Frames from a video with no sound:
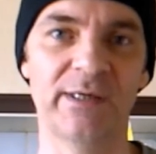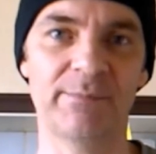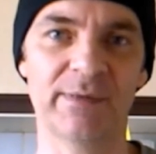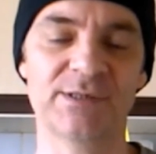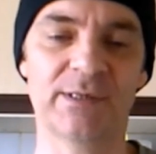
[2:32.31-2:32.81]
to
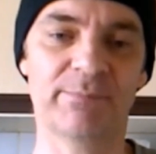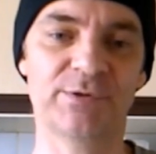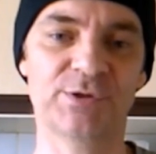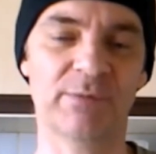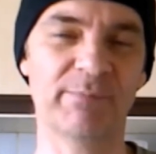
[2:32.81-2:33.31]
keep that
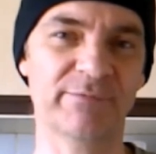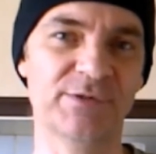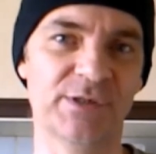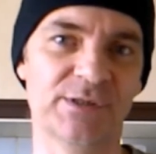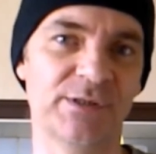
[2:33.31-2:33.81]
temperature above
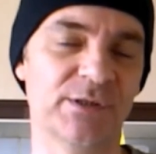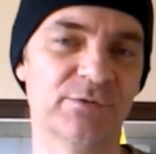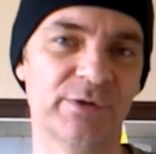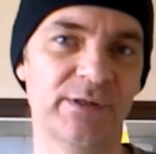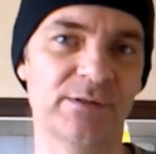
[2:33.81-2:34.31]
60
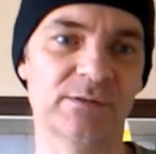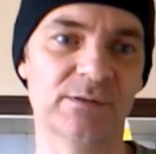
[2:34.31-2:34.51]
degrees,